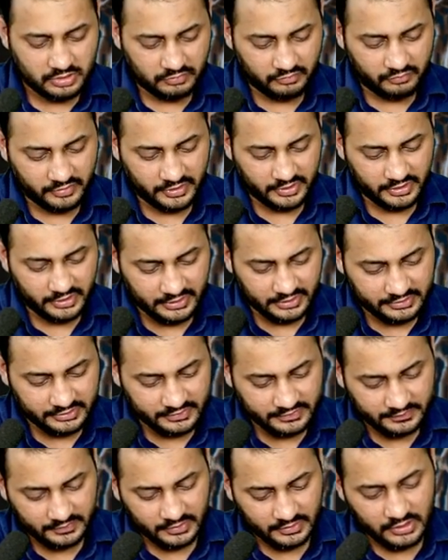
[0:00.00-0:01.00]
Very
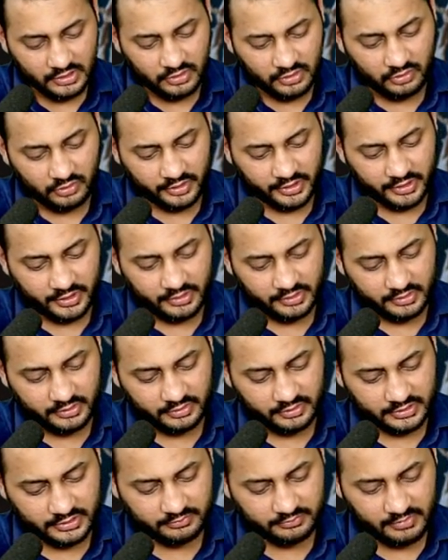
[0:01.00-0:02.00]
less. Okay,
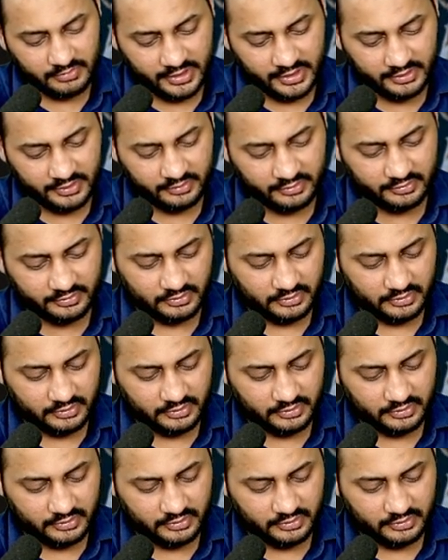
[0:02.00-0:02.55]
doesn't matter.